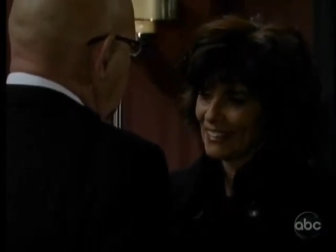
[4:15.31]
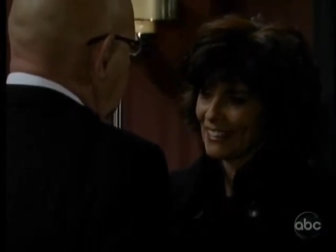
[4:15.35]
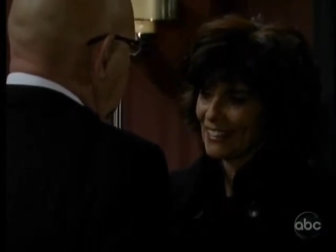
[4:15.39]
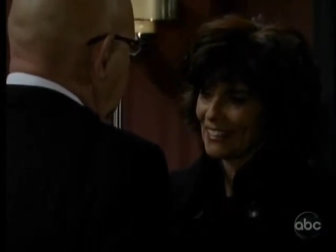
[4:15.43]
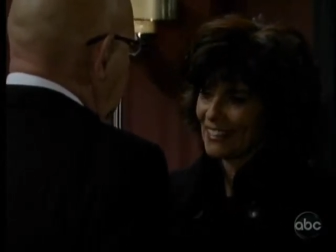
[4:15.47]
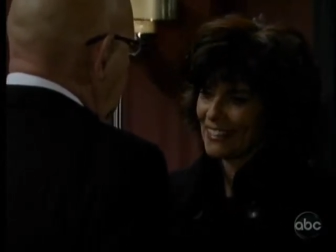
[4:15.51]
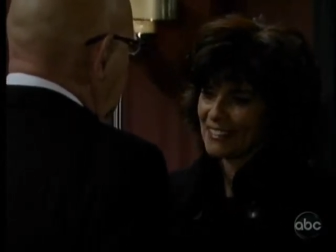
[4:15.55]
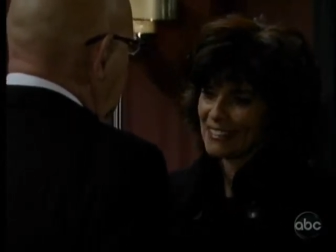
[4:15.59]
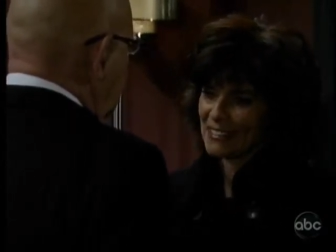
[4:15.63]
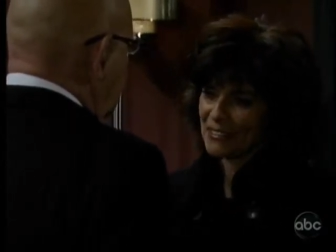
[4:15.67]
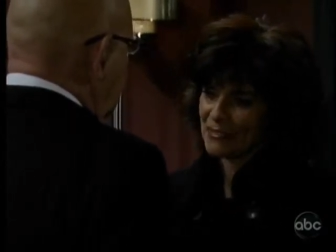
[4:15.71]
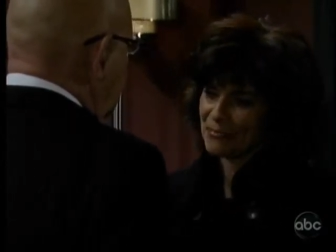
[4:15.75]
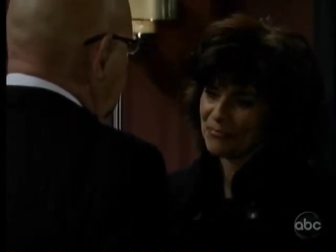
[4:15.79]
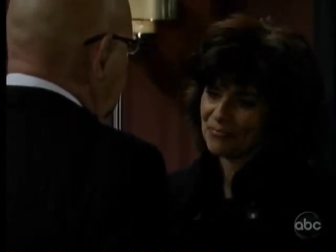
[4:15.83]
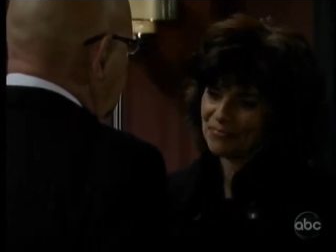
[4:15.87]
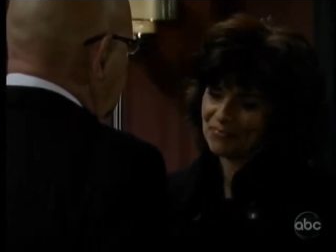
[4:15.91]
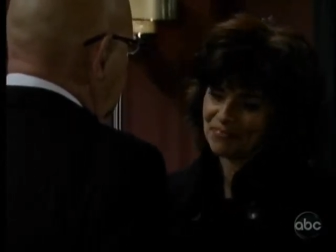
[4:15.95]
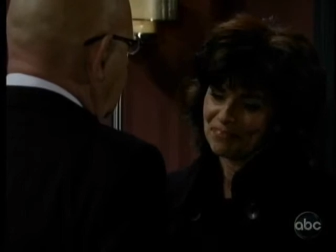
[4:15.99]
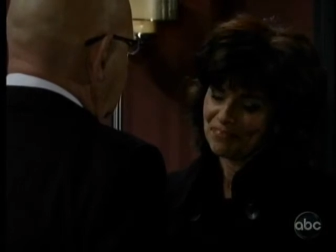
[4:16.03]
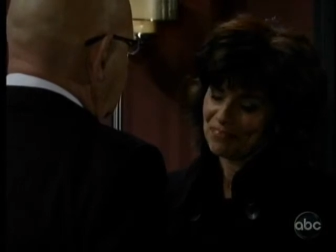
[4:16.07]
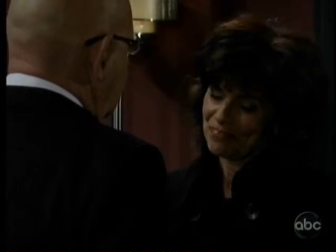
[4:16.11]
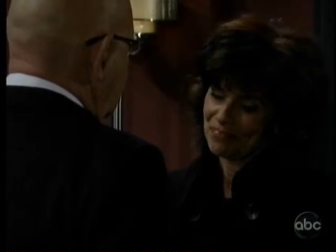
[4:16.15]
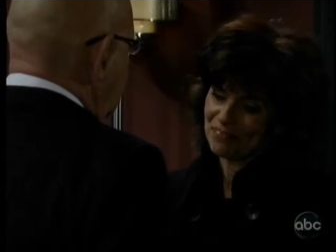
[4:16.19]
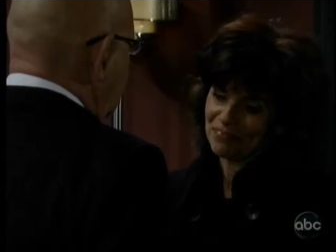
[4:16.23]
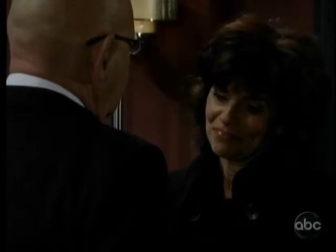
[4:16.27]
I
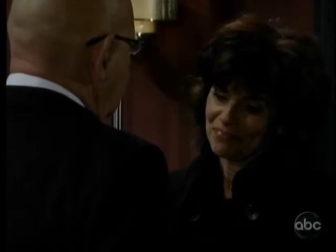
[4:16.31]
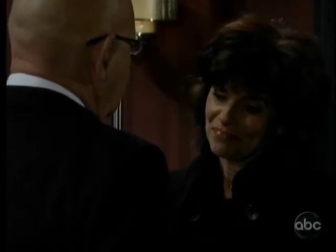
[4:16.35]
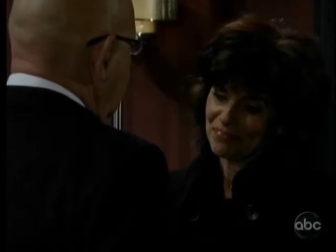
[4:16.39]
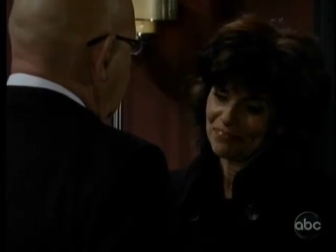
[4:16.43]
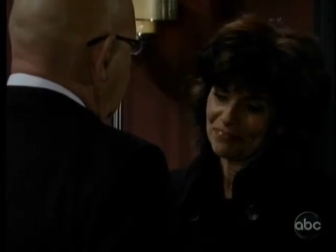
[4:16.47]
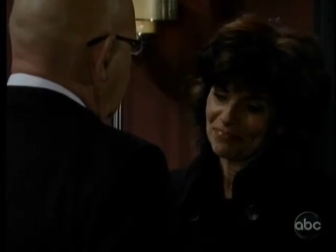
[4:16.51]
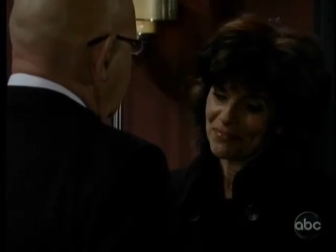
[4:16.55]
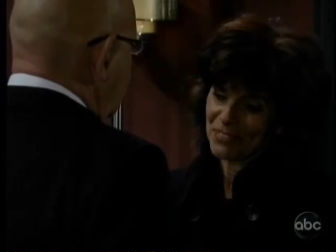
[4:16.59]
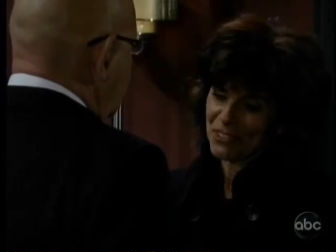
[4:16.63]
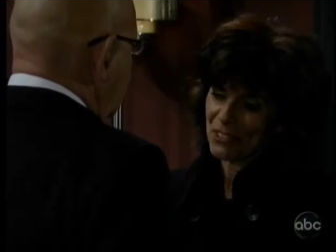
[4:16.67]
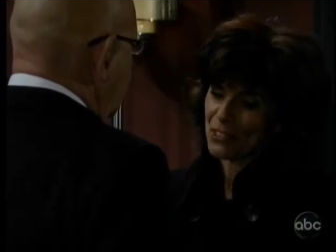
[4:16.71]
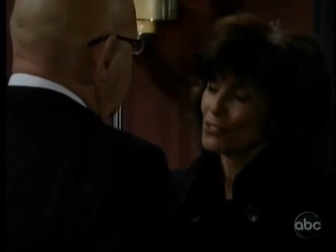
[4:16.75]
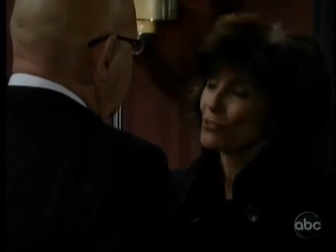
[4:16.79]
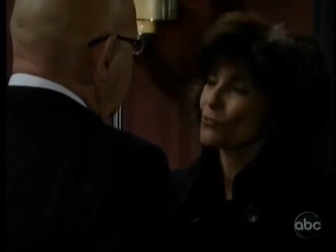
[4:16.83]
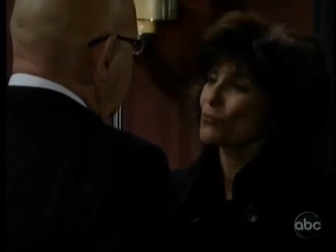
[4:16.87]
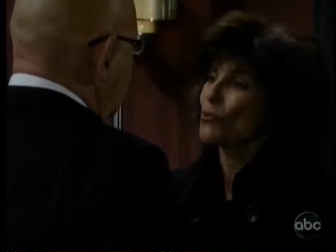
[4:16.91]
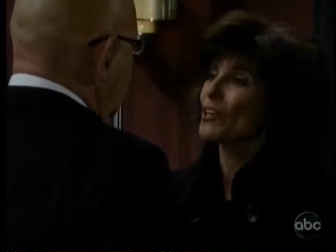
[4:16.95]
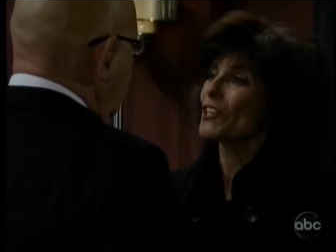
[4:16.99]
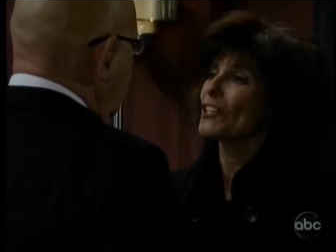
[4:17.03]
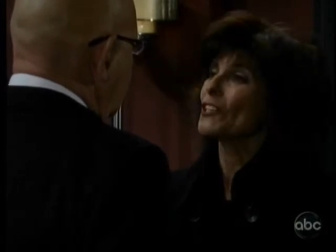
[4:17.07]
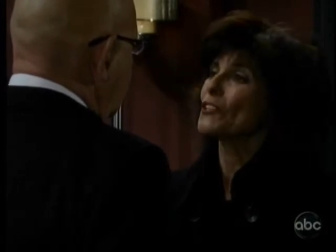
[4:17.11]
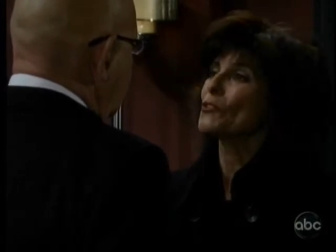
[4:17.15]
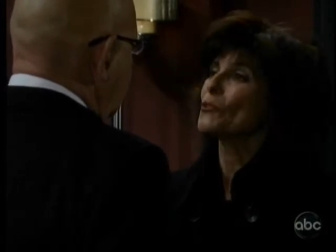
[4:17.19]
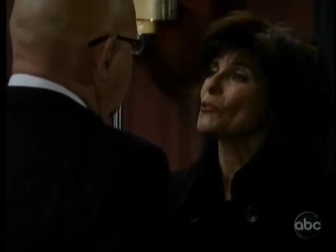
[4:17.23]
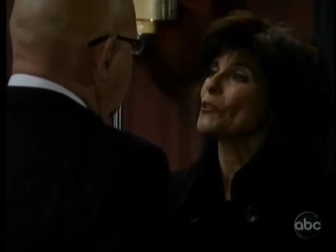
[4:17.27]
just
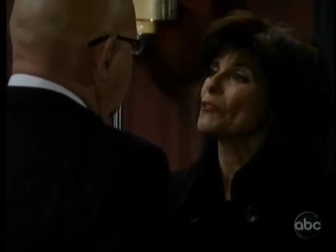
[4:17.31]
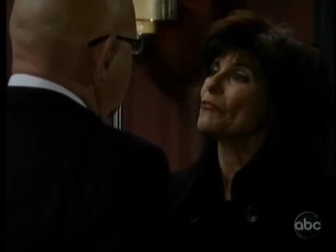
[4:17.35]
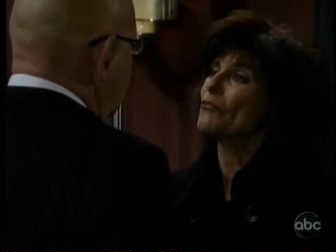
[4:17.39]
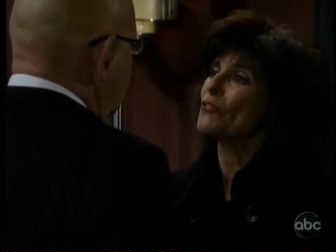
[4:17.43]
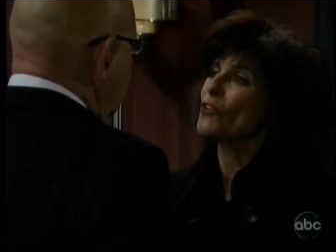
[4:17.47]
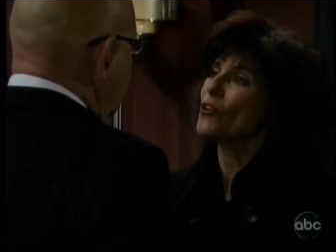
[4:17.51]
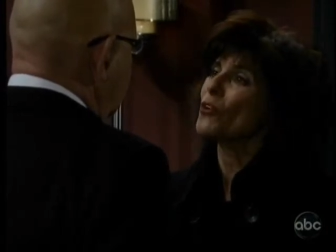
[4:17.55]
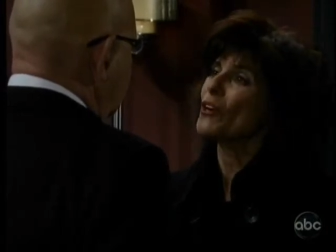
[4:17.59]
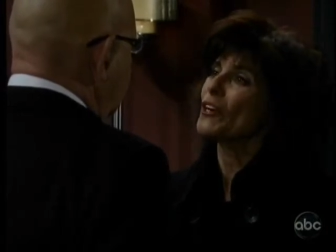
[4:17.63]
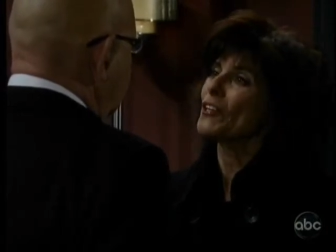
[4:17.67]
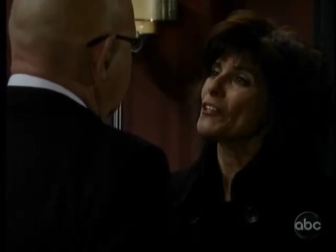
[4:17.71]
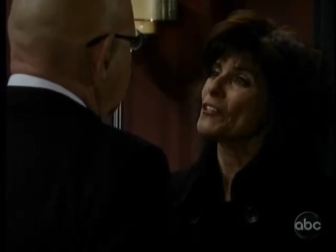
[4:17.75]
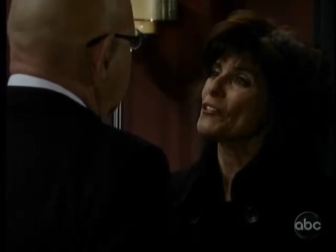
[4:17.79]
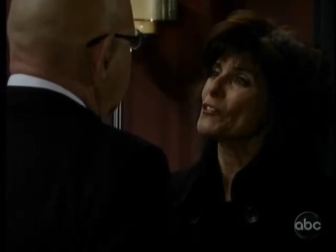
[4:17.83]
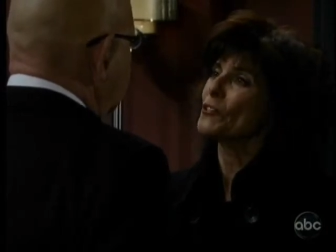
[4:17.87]
wanted to avoid